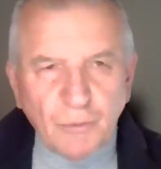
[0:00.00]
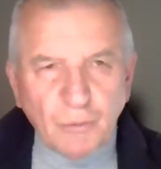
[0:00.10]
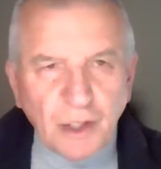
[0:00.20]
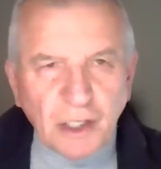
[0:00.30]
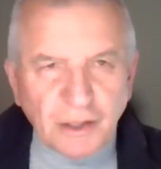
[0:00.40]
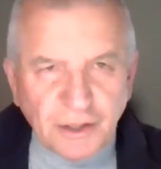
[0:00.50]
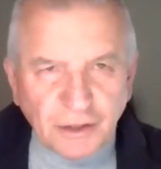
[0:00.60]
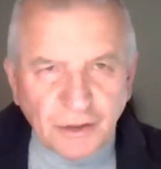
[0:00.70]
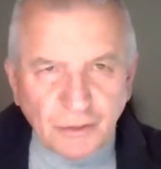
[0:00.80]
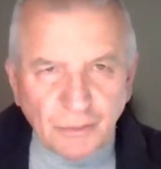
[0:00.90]
We
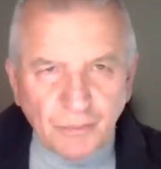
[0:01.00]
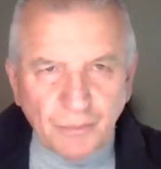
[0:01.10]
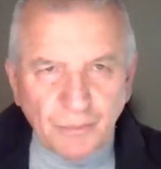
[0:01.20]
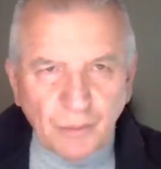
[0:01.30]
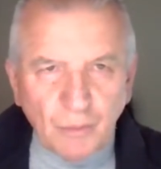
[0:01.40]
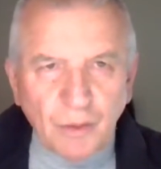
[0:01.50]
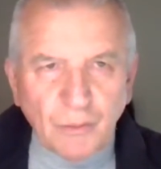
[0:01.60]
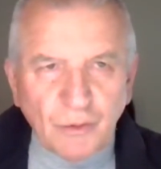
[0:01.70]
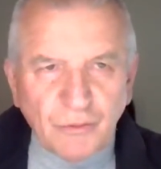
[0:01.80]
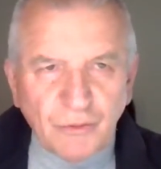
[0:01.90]
continue, we
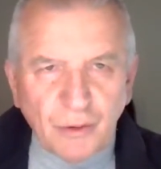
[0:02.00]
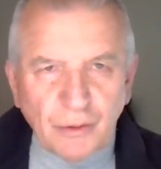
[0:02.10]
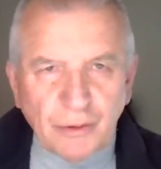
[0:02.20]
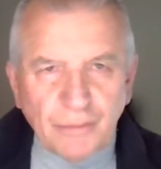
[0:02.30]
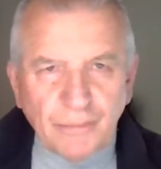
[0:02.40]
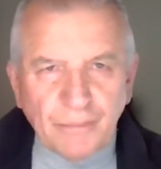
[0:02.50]
move forward.